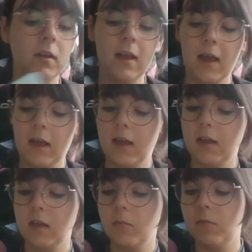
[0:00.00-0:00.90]
that
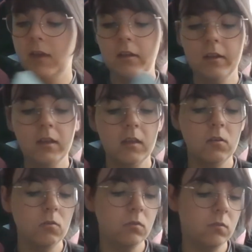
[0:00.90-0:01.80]
I mainly
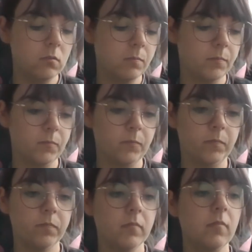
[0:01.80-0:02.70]
use.
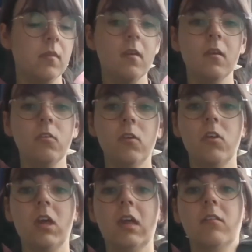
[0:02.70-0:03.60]
So
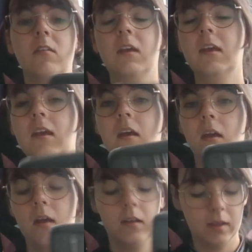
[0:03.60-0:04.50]
as you can see,
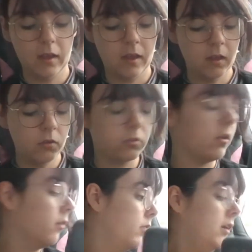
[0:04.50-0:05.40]
like I also
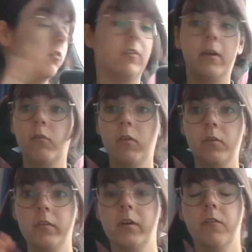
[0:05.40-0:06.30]
have needles like
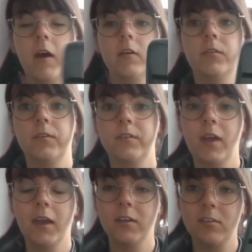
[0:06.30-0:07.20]
floating around
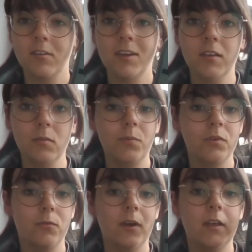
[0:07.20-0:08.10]
that I still need to
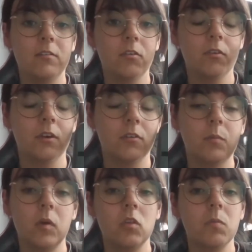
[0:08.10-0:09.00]
put away, so there's a
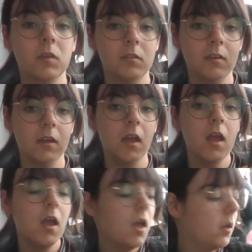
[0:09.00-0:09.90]
bunch missing.
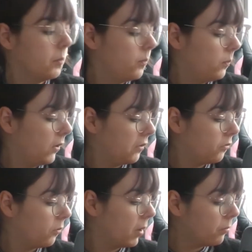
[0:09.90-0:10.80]
But
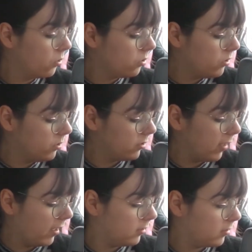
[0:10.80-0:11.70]
for my most used
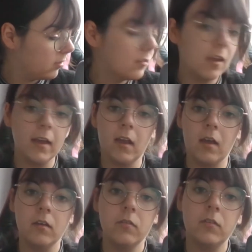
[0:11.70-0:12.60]
sizes, I
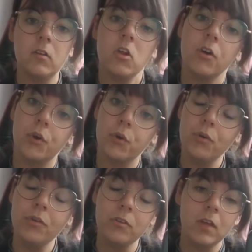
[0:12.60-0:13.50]
have the Chio
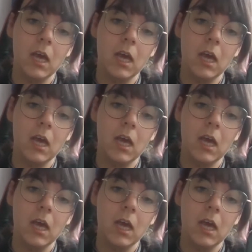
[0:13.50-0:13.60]
Goose,